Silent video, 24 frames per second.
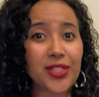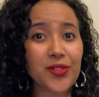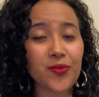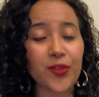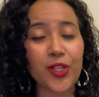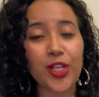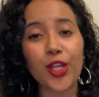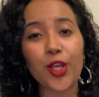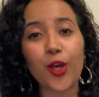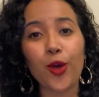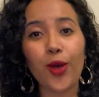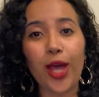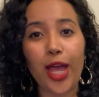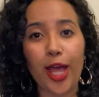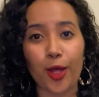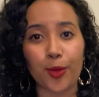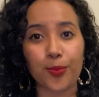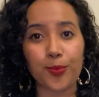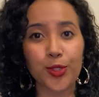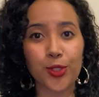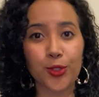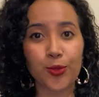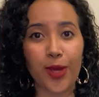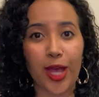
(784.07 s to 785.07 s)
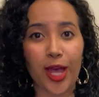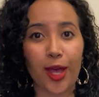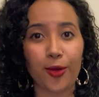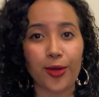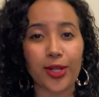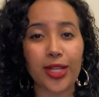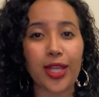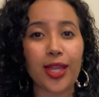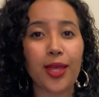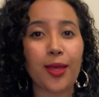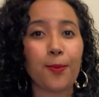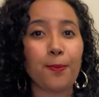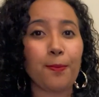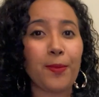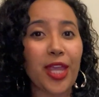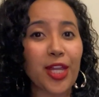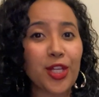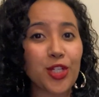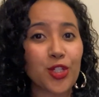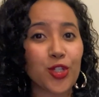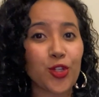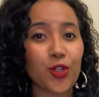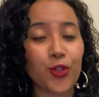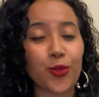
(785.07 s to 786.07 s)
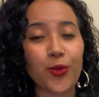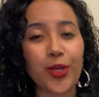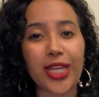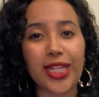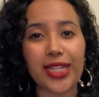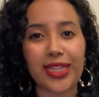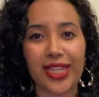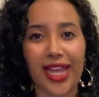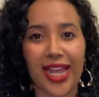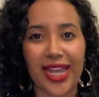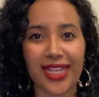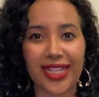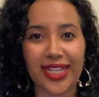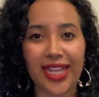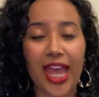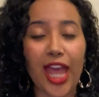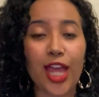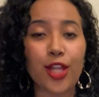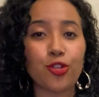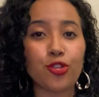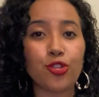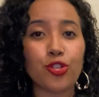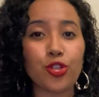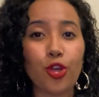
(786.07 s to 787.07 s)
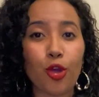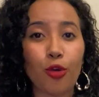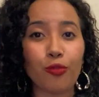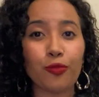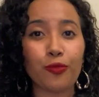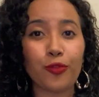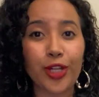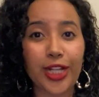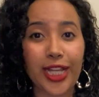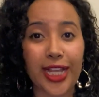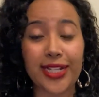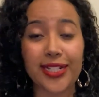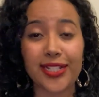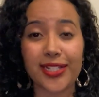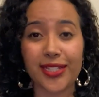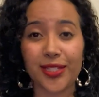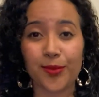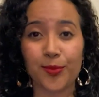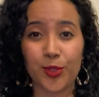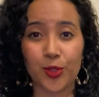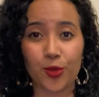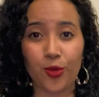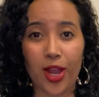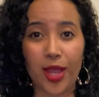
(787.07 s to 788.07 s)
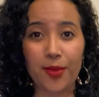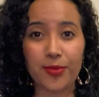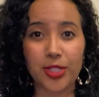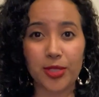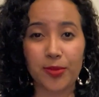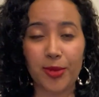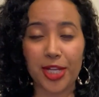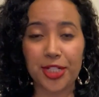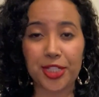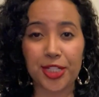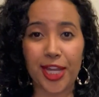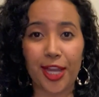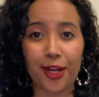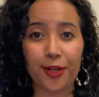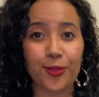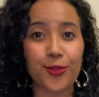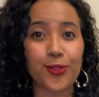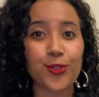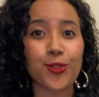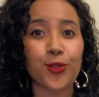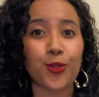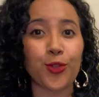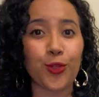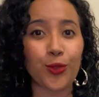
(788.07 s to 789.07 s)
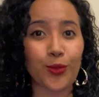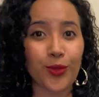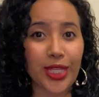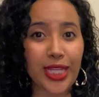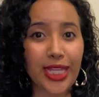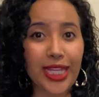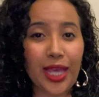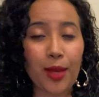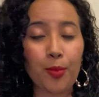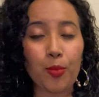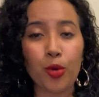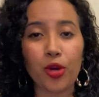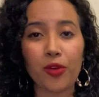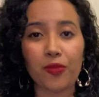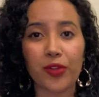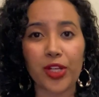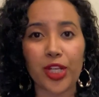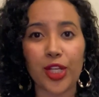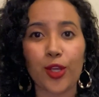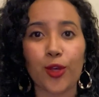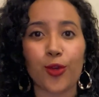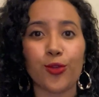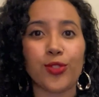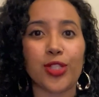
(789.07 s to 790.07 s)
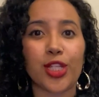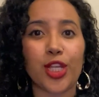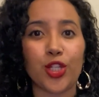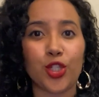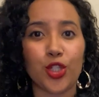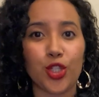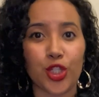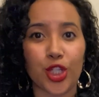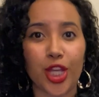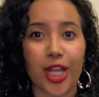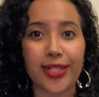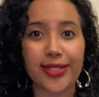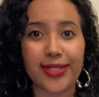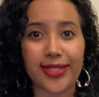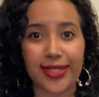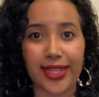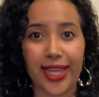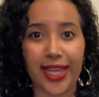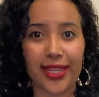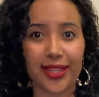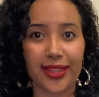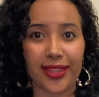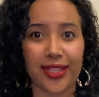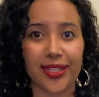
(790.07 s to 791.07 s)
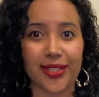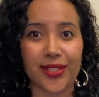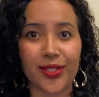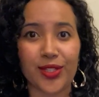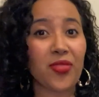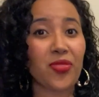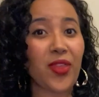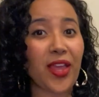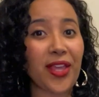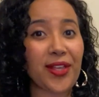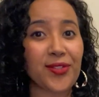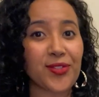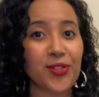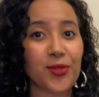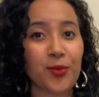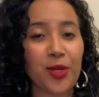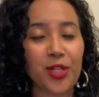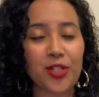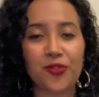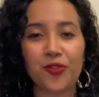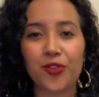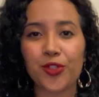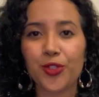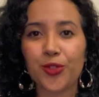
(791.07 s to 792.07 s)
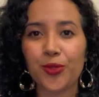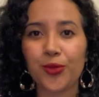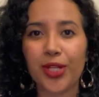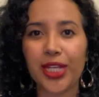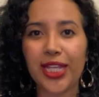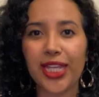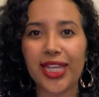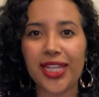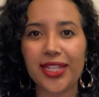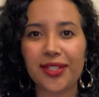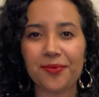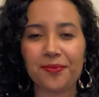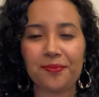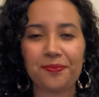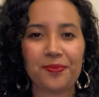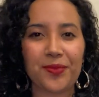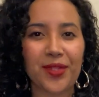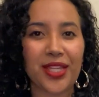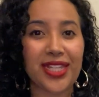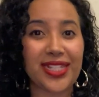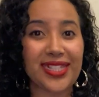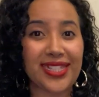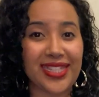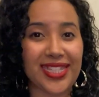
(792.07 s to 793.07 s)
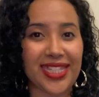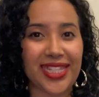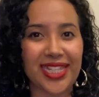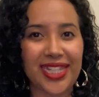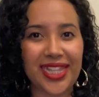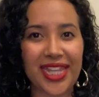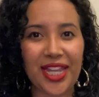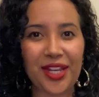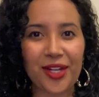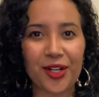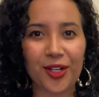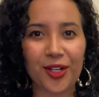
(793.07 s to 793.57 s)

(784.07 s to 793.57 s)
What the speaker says: video helped you out, make sure you hit like and don't forget to subscribe to my channel so you can get more videos just like this. Thanks so much for tuning in. See you later.